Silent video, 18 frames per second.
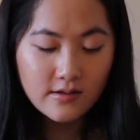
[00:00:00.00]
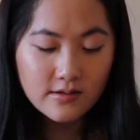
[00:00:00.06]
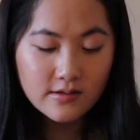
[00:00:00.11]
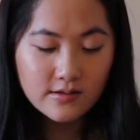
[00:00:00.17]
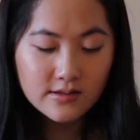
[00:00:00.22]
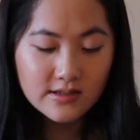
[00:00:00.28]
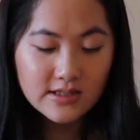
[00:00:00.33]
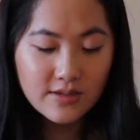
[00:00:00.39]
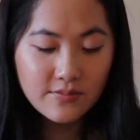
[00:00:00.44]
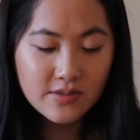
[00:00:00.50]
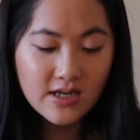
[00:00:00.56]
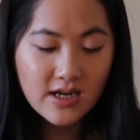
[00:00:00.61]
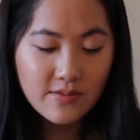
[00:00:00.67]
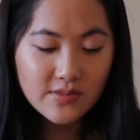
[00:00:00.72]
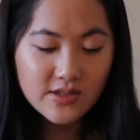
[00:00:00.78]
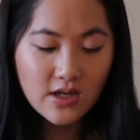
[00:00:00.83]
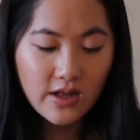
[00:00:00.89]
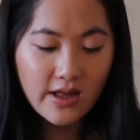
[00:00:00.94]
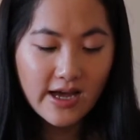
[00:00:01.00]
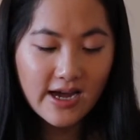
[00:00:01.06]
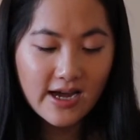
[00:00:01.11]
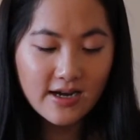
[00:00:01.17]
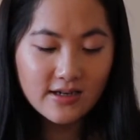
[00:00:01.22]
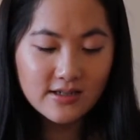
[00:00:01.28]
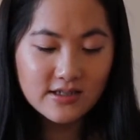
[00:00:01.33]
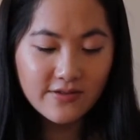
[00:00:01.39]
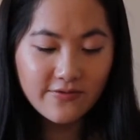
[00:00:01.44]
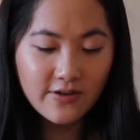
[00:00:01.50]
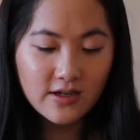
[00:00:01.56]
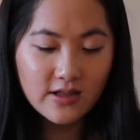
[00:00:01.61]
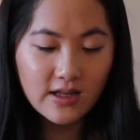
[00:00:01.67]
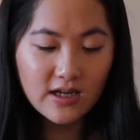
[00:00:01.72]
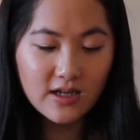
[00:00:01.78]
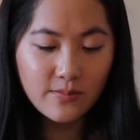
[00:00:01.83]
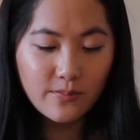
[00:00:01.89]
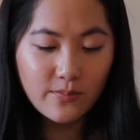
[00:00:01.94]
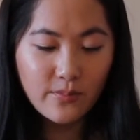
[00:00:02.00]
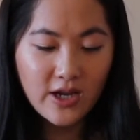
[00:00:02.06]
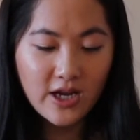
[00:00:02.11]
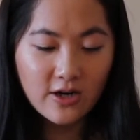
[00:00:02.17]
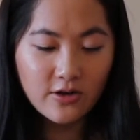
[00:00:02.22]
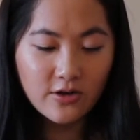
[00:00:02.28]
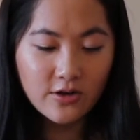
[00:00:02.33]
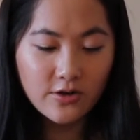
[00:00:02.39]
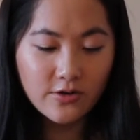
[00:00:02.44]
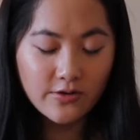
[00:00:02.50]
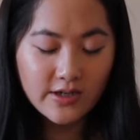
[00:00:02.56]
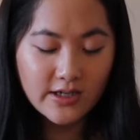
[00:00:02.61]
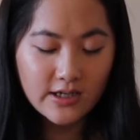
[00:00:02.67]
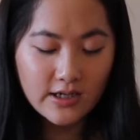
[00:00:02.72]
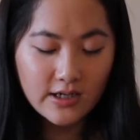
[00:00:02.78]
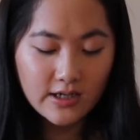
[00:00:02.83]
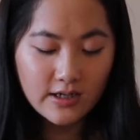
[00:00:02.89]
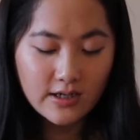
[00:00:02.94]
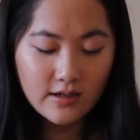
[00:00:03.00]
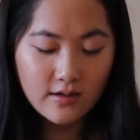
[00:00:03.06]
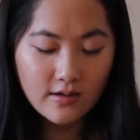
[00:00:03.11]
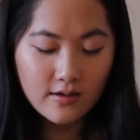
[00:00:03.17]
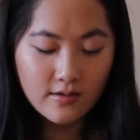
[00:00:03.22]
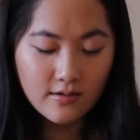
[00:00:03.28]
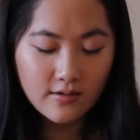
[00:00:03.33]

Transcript: sometimes I'll add a different like pink or green.